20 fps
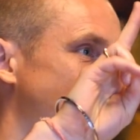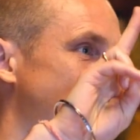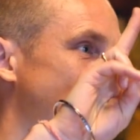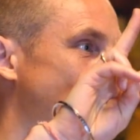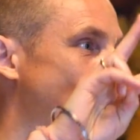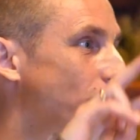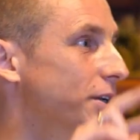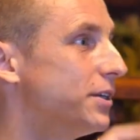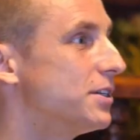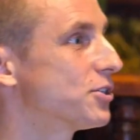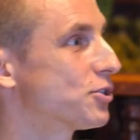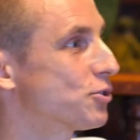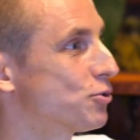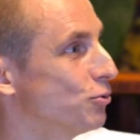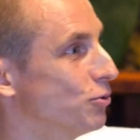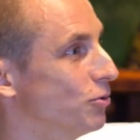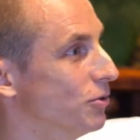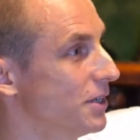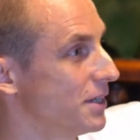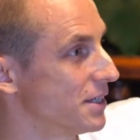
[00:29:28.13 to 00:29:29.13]
One is
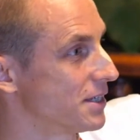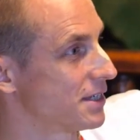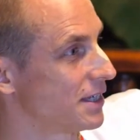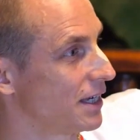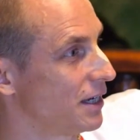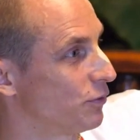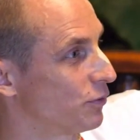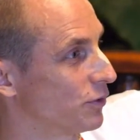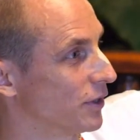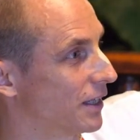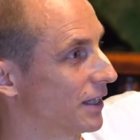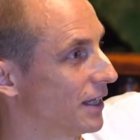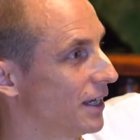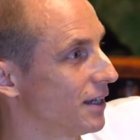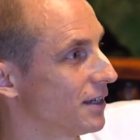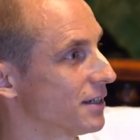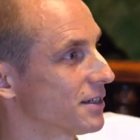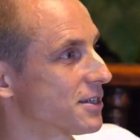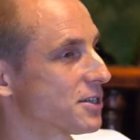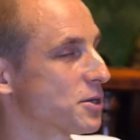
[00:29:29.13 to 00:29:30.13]
to save the
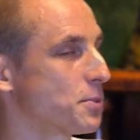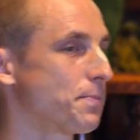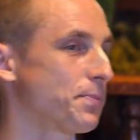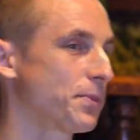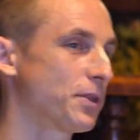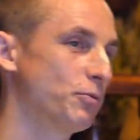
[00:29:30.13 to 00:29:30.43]
kings.